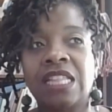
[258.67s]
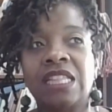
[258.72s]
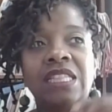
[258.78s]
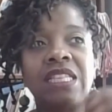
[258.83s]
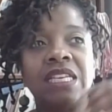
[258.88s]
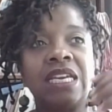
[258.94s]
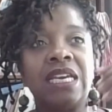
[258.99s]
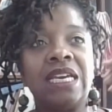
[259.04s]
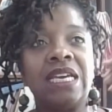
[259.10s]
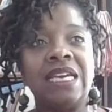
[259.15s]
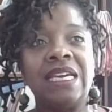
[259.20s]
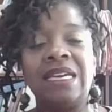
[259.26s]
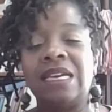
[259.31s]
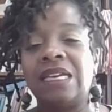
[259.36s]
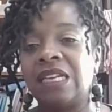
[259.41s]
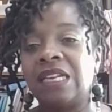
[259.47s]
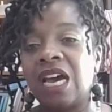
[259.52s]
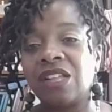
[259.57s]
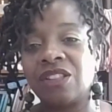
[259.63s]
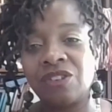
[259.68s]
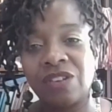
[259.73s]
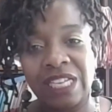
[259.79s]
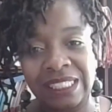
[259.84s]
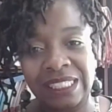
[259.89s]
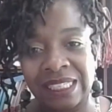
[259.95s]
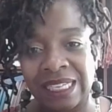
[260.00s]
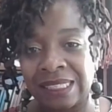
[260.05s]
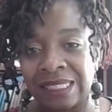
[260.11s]
Another
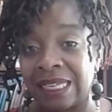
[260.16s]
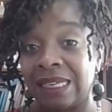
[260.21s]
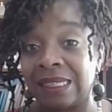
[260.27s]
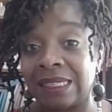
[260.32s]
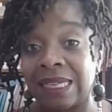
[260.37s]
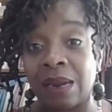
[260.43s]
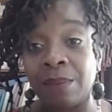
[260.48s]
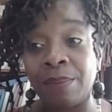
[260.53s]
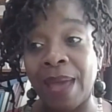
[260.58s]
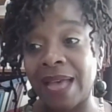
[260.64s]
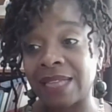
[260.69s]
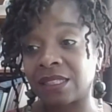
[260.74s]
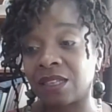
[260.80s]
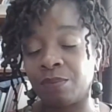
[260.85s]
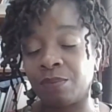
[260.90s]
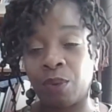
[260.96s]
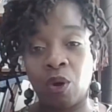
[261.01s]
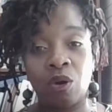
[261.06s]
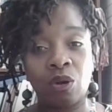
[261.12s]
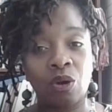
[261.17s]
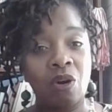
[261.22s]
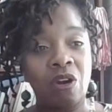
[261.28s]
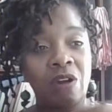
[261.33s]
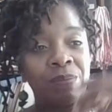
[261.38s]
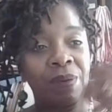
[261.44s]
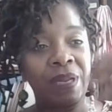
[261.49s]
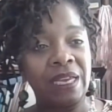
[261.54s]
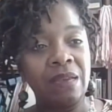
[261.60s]
instance, he's at a basketball
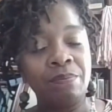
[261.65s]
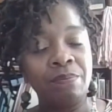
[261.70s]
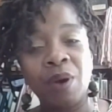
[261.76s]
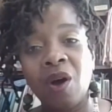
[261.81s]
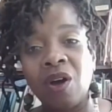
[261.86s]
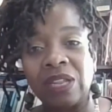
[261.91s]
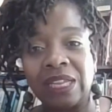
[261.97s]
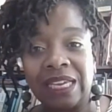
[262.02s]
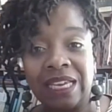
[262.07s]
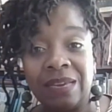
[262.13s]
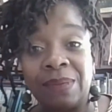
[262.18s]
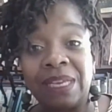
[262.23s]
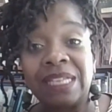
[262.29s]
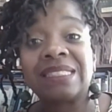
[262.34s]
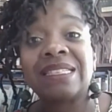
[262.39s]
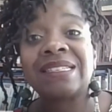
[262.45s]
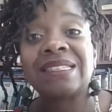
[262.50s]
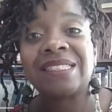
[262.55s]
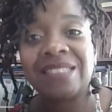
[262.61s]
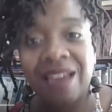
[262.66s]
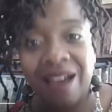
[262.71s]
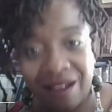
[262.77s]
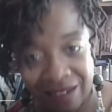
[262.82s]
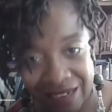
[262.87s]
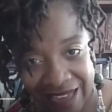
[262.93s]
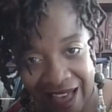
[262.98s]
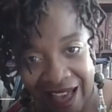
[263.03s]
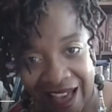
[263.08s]
court playing ball, and he meets this
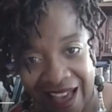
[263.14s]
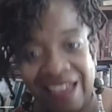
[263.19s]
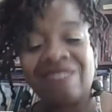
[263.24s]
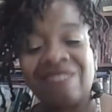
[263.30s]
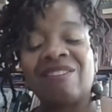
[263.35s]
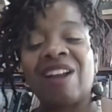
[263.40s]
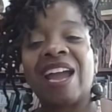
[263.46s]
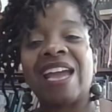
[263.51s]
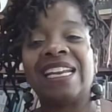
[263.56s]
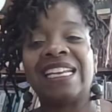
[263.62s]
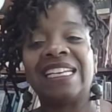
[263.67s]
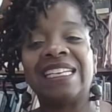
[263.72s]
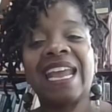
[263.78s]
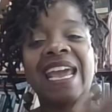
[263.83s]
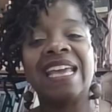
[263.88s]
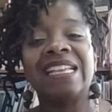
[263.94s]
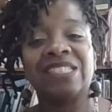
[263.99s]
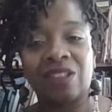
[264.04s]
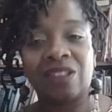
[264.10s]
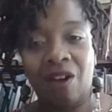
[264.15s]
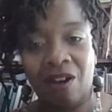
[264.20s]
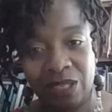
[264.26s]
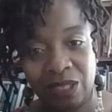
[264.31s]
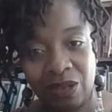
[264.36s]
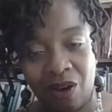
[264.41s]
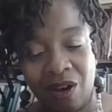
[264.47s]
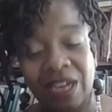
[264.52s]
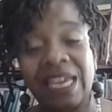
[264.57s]
young guy, right? And they
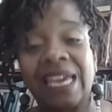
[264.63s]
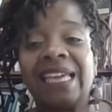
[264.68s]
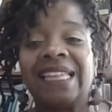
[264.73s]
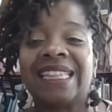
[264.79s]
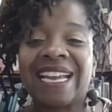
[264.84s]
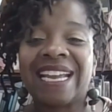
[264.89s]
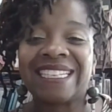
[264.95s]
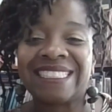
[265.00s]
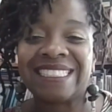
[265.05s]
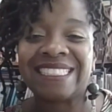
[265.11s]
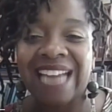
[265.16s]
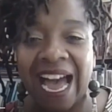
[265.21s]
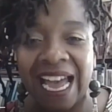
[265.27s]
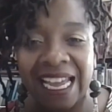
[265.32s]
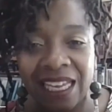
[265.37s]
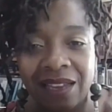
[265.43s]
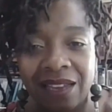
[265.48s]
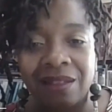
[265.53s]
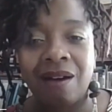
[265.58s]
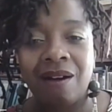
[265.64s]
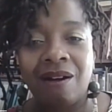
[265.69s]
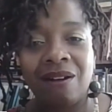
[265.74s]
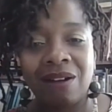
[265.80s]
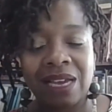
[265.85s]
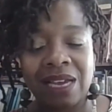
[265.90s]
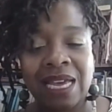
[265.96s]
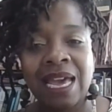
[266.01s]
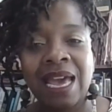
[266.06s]
start talking. That
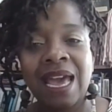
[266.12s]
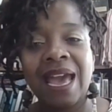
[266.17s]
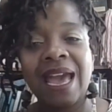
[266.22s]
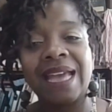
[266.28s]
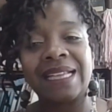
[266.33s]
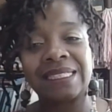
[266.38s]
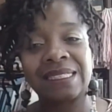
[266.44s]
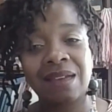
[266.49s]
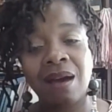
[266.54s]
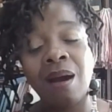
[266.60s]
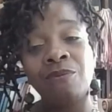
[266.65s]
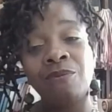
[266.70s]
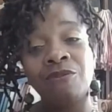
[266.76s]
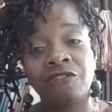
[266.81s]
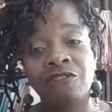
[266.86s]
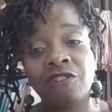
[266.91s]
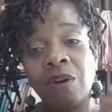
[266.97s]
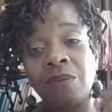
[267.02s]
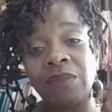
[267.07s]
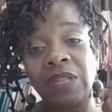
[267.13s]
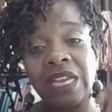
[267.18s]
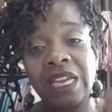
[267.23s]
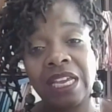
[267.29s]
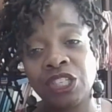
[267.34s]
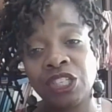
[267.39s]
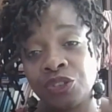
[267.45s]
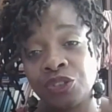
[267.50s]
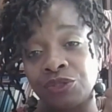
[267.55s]
dialogue has come from the
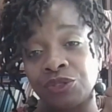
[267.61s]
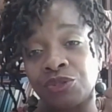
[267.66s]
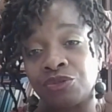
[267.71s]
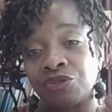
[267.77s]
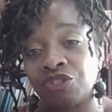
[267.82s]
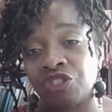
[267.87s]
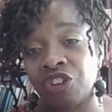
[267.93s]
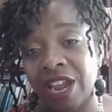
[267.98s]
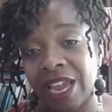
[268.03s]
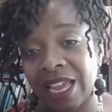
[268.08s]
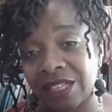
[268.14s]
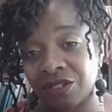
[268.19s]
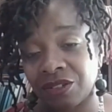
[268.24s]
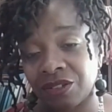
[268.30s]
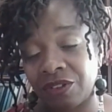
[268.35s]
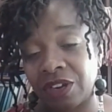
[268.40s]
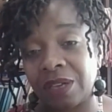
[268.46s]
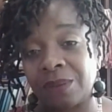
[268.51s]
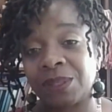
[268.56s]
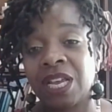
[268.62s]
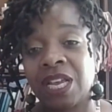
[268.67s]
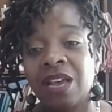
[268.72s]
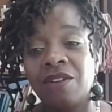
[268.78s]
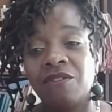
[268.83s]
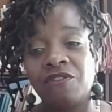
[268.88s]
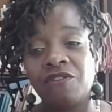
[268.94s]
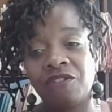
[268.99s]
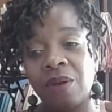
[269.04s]
interview transcripts
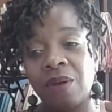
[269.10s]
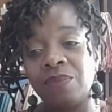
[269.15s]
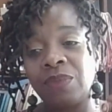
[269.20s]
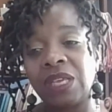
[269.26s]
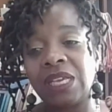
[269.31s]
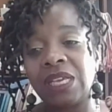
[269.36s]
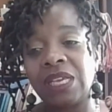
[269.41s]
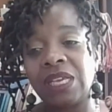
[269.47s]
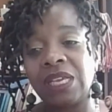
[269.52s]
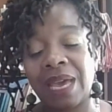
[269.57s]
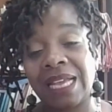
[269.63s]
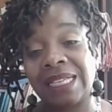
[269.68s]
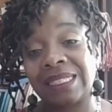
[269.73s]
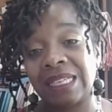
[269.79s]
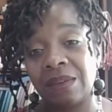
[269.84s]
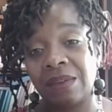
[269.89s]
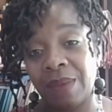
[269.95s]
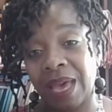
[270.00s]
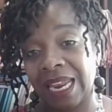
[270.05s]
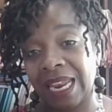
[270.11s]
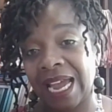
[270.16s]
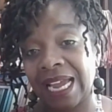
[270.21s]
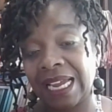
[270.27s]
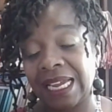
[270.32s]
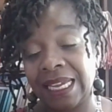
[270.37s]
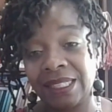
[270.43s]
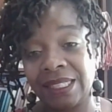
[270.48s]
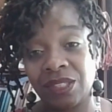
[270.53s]
from these amazing men
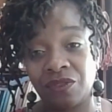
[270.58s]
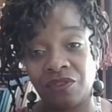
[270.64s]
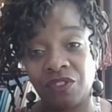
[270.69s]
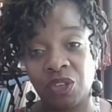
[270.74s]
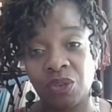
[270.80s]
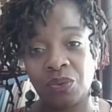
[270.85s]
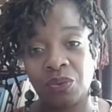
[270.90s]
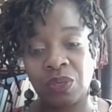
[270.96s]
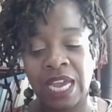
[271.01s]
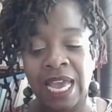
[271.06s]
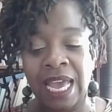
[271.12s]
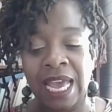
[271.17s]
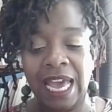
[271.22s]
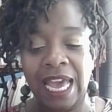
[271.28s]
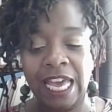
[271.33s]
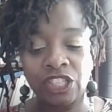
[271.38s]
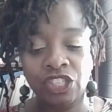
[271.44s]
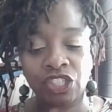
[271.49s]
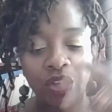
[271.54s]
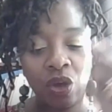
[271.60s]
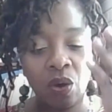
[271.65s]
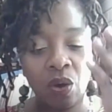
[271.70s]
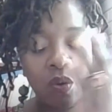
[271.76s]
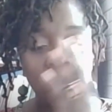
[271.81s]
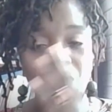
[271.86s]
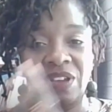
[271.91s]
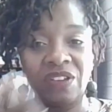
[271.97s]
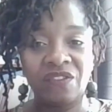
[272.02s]
I interviewed. And
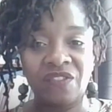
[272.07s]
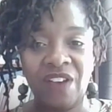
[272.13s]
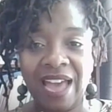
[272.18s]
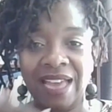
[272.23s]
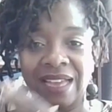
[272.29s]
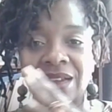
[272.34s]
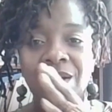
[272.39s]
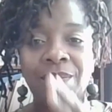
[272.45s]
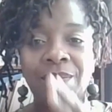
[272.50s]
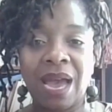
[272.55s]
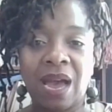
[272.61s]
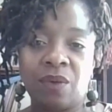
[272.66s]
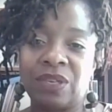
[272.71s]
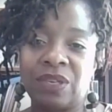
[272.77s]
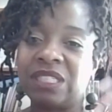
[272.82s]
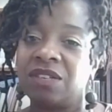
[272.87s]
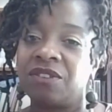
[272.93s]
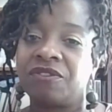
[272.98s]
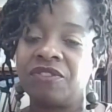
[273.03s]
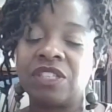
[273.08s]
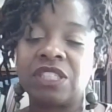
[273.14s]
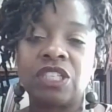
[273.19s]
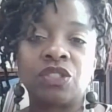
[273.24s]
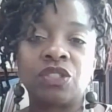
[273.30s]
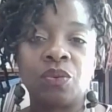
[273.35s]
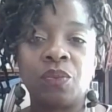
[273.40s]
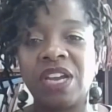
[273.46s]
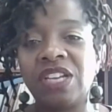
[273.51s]
so we find Kamau in different
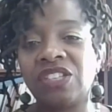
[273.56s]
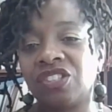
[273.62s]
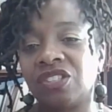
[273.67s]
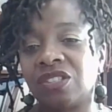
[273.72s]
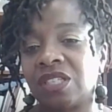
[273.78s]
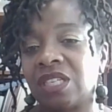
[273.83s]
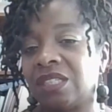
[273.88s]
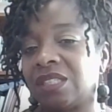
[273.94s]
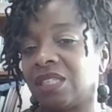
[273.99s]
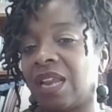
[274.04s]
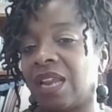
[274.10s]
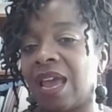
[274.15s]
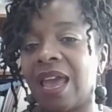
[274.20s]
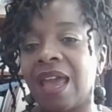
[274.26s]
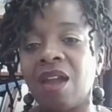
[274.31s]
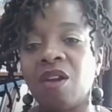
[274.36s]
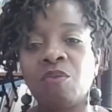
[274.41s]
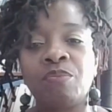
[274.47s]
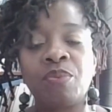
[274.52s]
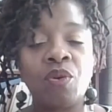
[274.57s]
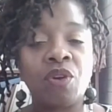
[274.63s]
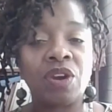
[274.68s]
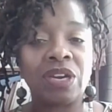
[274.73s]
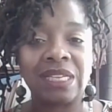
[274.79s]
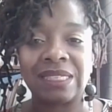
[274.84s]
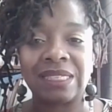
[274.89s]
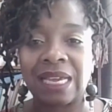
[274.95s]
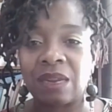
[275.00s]
situations. He's in an
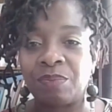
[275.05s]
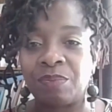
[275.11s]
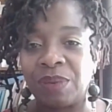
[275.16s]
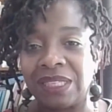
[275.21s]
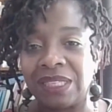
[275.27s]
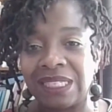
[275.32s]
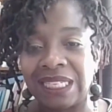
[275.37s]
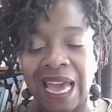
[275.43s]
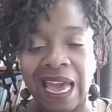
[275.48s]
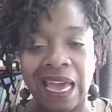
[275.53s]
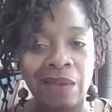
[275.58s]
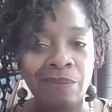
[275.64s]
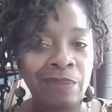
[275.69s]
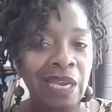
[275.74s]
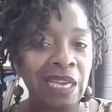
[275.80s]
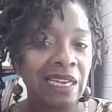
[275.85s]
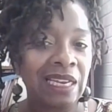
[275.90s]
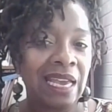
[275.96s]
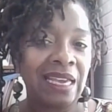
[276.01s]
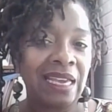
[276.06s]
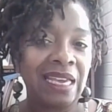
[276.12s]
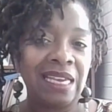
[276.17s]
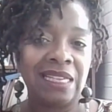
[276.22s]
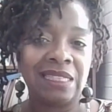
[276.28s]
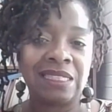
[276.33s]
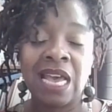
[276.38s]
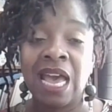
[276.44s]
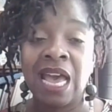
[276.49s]
airport. He's at a PTA meeting.
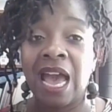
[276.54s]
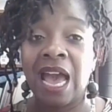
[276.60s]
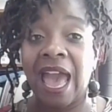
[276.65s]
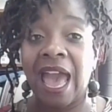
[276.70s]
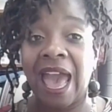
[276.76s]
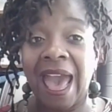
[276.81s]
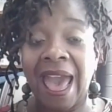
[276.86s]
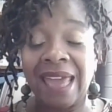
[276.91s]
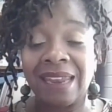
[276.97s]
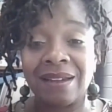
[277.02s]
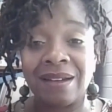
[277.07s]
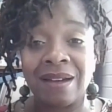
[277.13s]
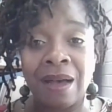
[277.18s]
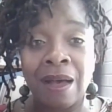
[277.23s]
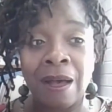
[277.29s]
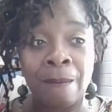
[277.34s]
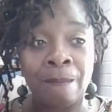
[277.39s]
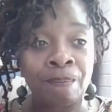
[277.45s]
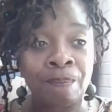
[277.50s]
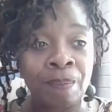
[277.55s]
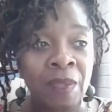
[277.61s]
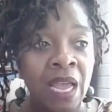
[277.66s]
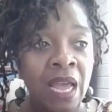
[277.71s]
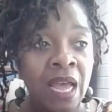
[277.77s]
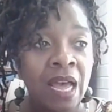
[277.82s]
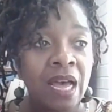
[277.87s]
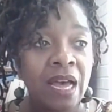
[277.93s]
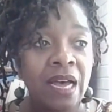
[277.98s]
He's at an
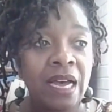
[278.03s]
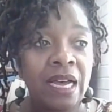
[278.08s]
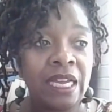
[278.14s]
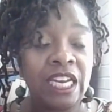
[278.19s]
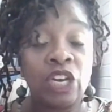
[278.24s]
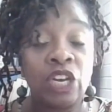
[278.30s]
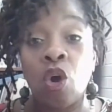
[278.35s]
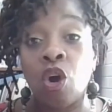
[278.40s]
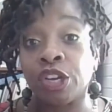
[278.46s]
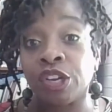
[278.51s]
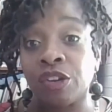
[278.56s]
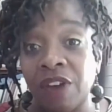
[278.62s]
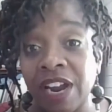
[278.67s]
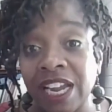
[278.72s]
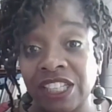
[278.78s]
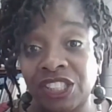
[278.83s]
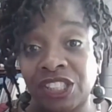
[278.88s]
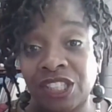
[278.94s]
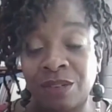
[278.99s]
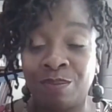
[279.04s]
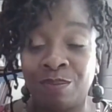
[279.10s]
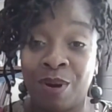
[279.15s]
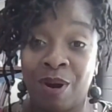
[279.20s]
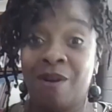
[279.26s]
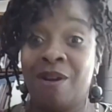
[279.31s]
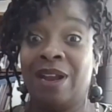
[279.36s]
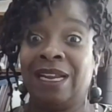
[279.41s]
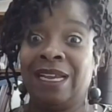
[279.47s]
inauguration
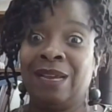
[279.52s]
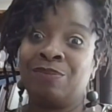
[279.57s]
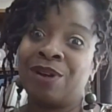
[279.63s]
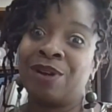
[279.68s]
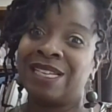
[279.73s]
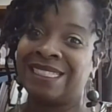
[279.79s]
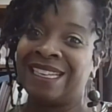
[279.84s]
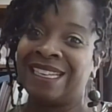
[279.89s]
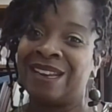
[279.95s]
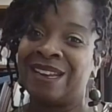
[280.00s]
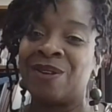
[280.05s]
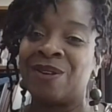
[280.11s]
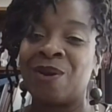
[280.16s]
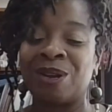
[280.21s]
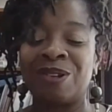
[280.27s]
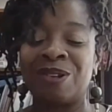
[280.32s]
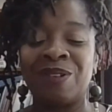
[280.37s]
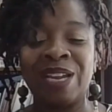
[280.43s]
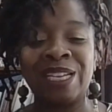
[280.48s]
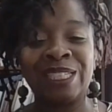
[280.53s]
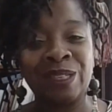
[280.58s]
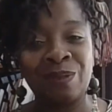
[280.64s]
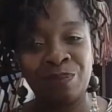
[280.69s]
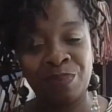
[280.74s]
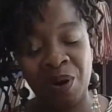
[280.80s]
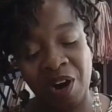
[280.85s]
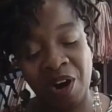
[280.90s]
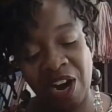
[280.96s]
party, president
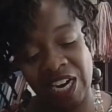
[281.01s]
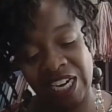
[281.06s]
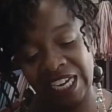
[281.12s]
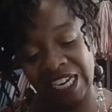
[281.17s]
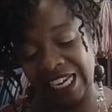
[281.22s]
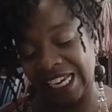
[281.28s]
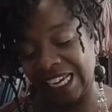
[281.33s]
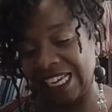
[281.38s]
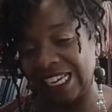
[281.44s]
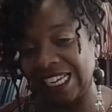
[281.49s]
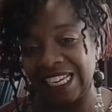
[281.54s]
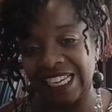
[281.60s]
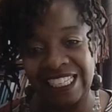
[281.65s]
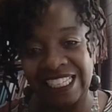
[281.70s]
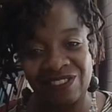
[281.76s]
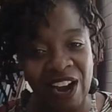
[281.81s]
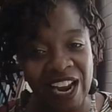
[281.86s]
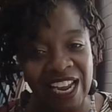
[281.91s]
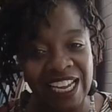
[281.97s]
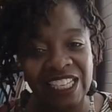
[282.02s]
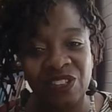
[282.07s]
inauguration party. He's